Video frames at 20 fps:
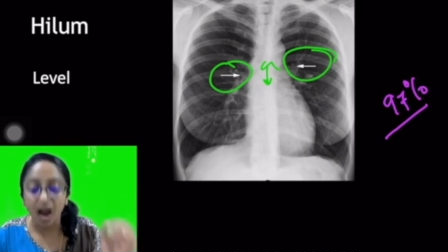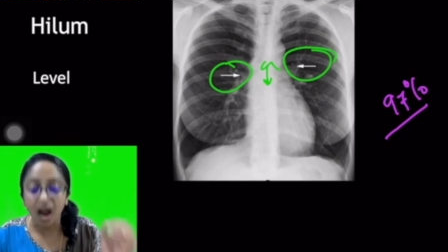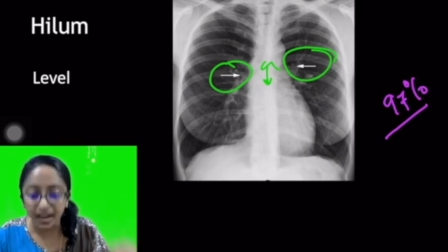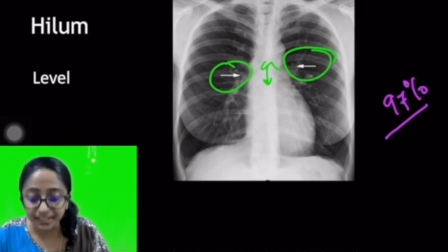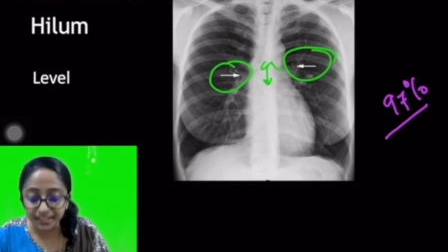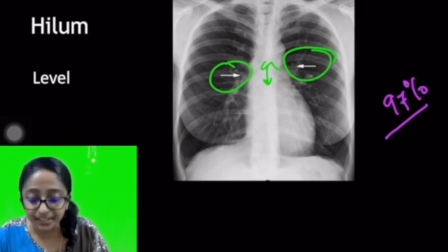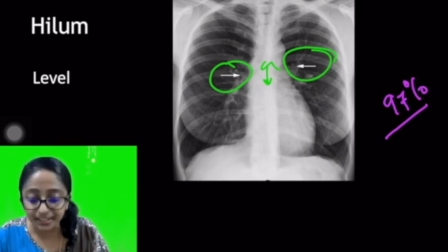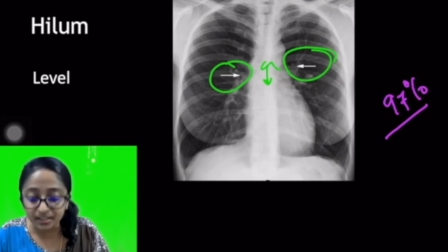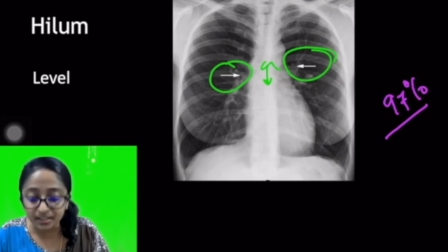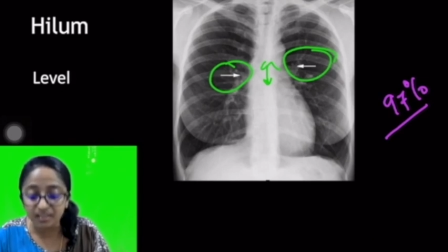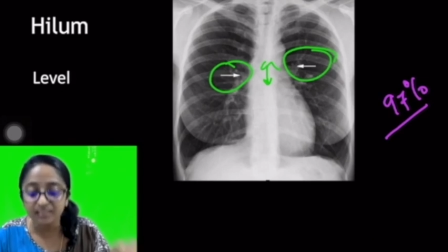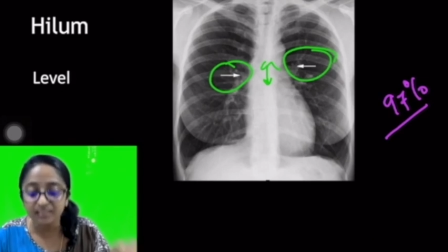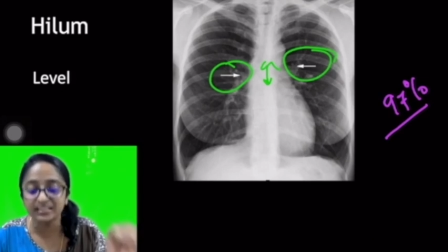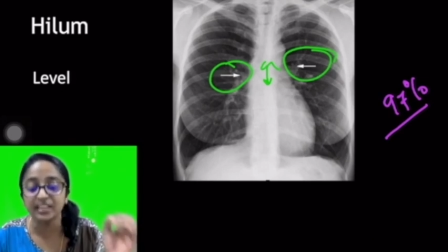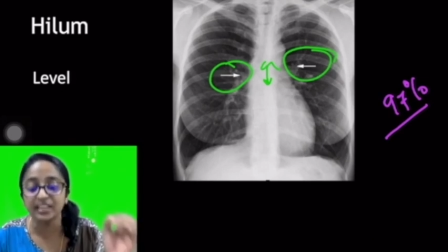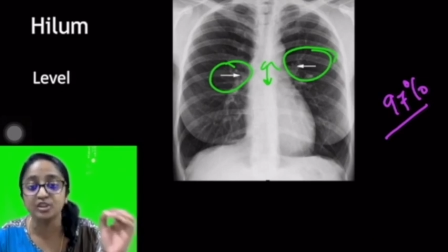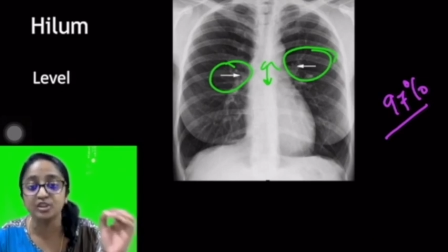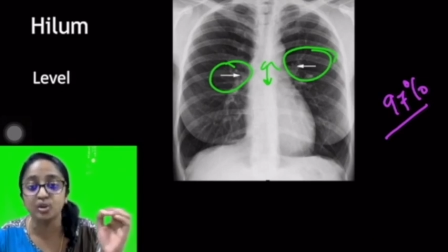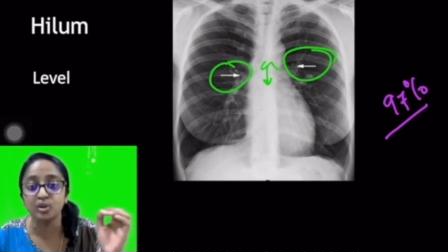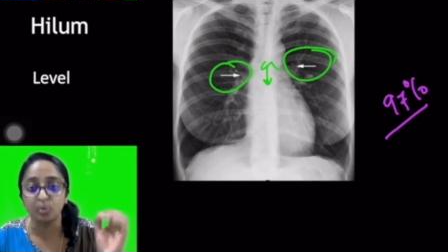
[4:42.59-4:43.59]

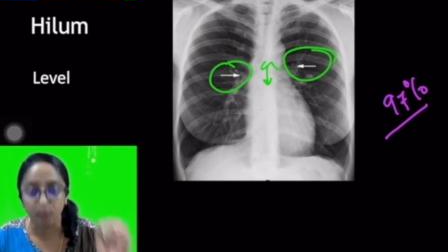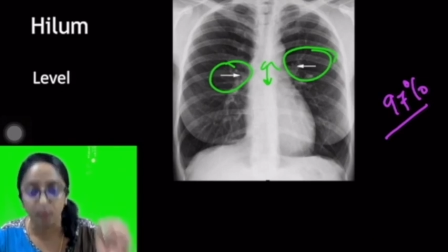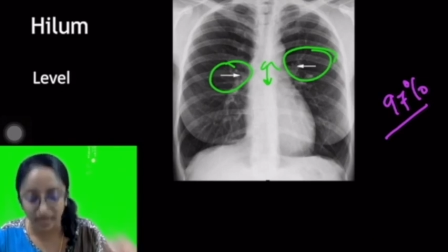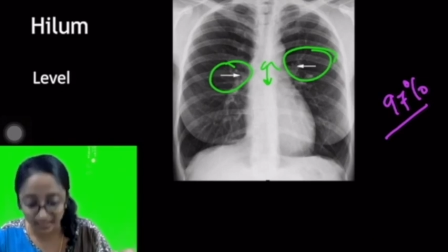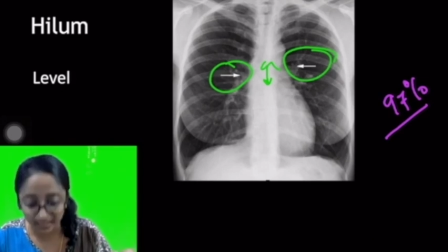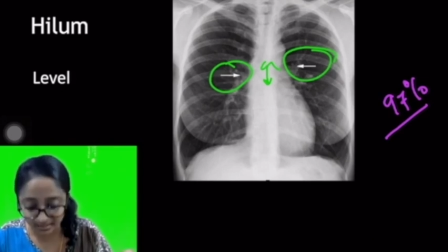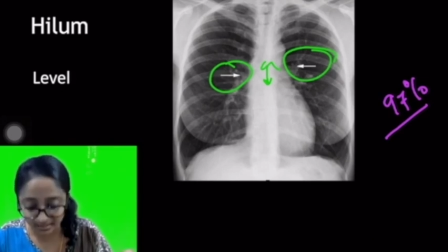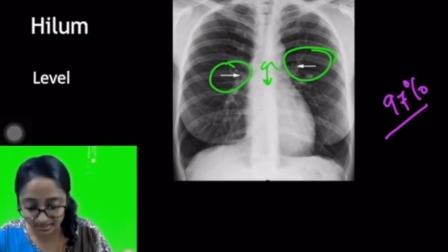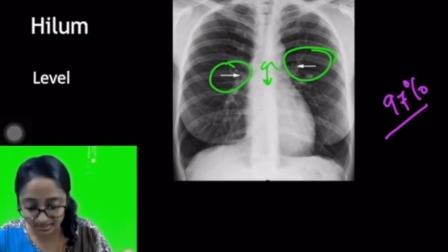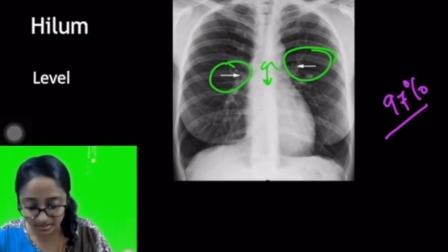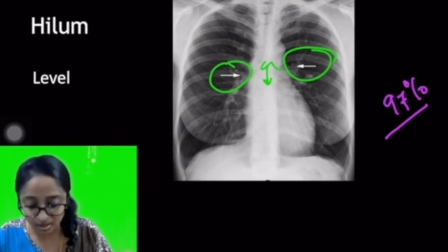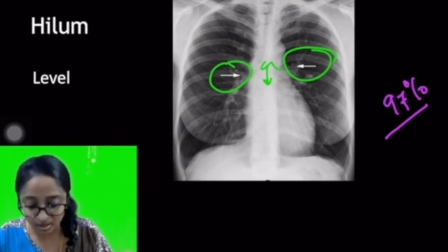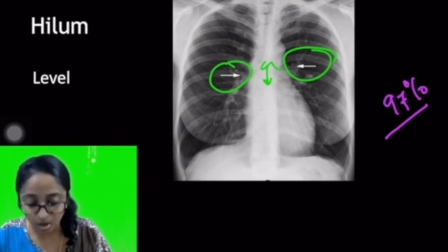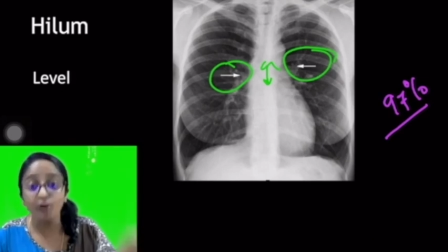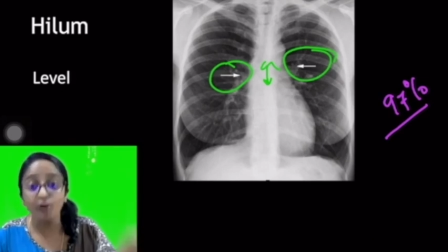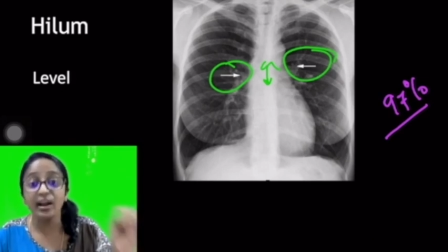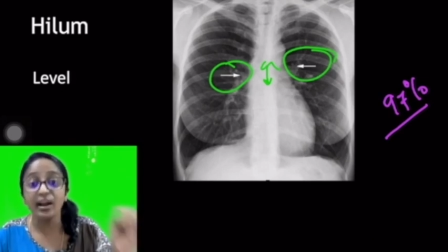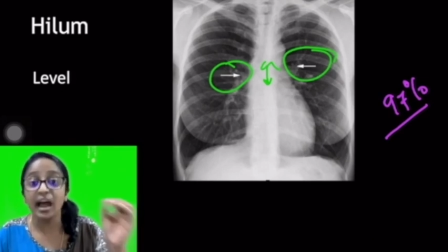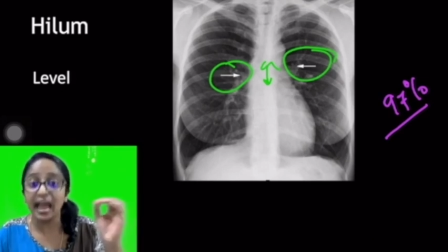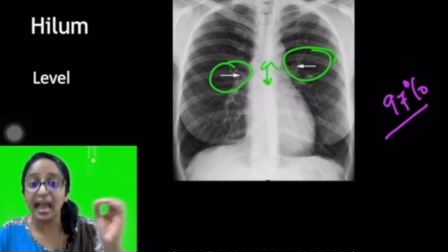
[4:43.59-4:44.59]
higher than the right
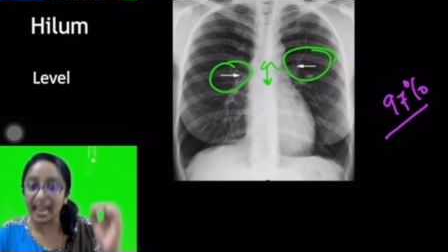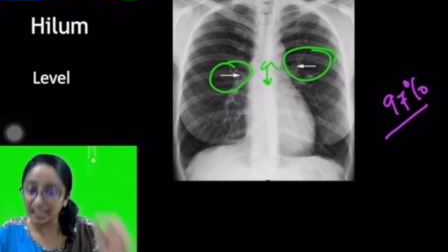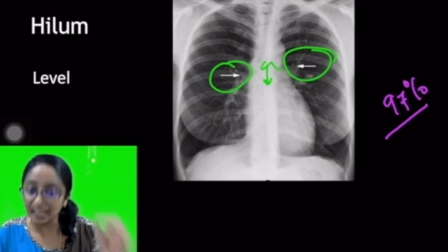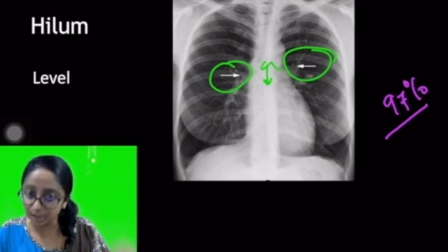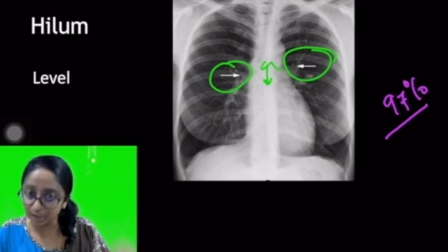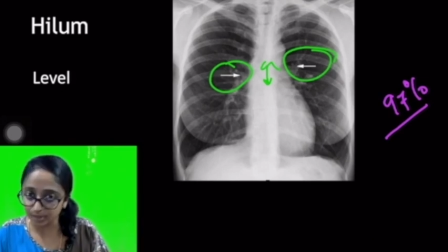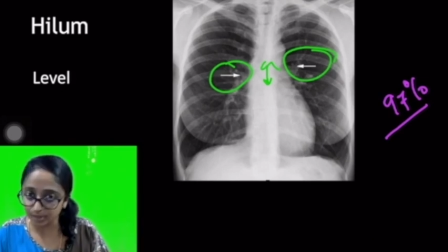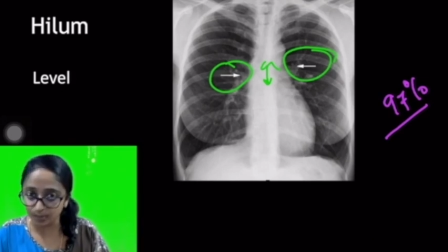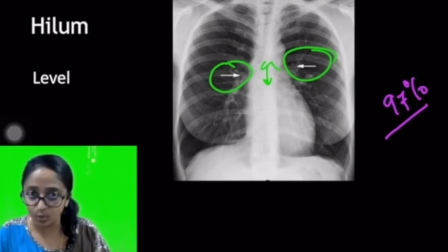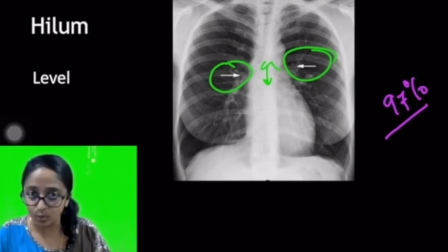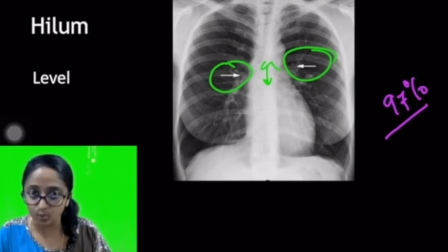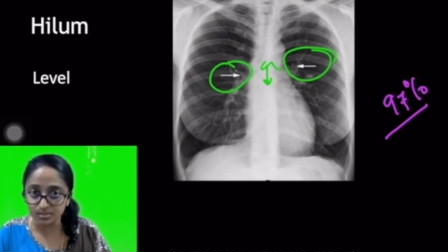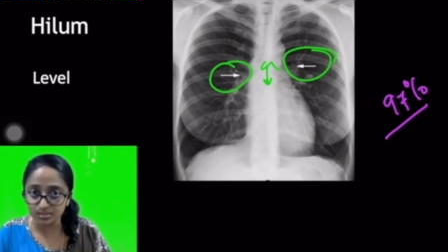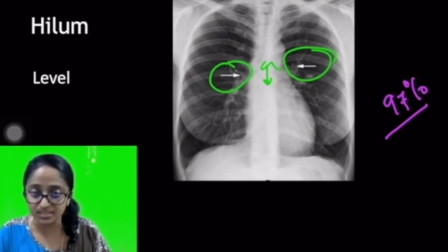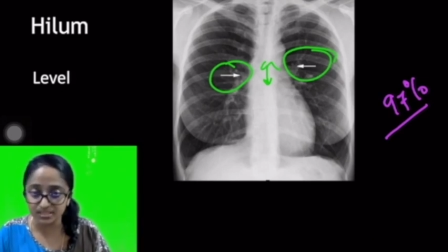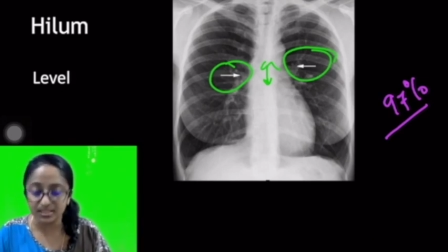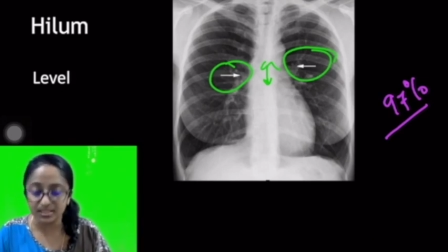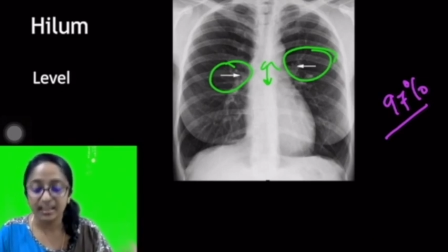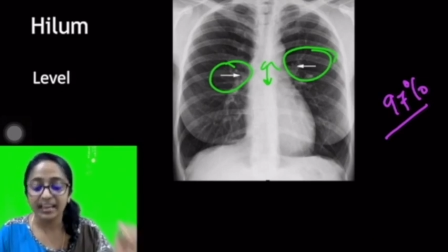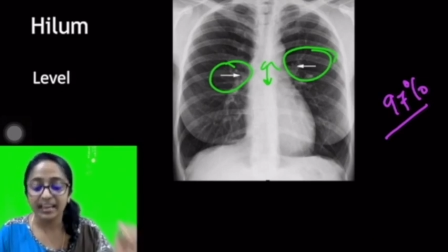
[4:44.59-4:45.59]
or at
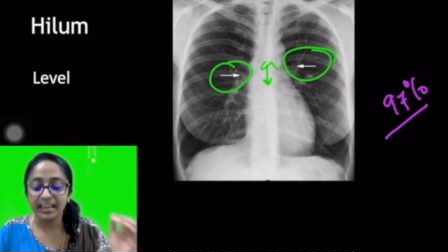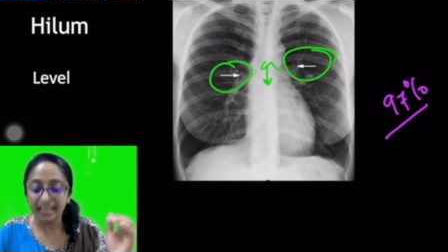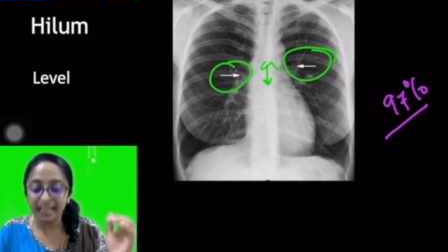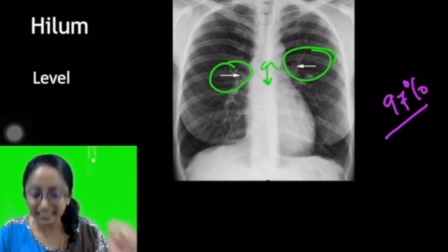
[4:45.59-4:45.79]
most